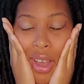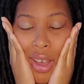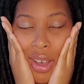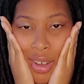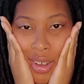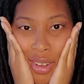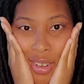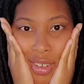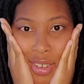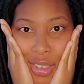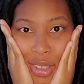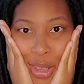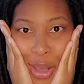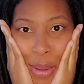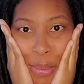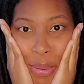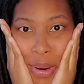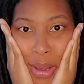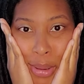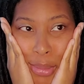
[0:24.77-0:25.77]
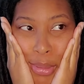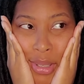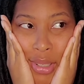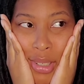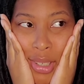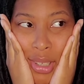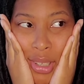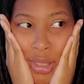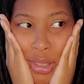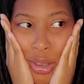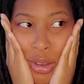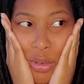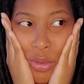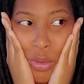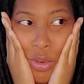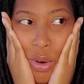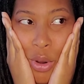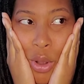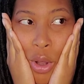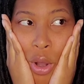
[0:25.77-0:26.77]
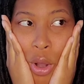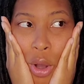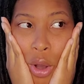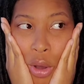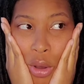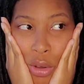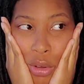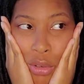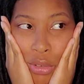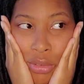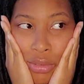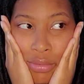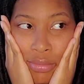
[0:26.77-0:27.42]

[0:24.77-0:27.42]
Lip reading: Oh, I probably said that wrong.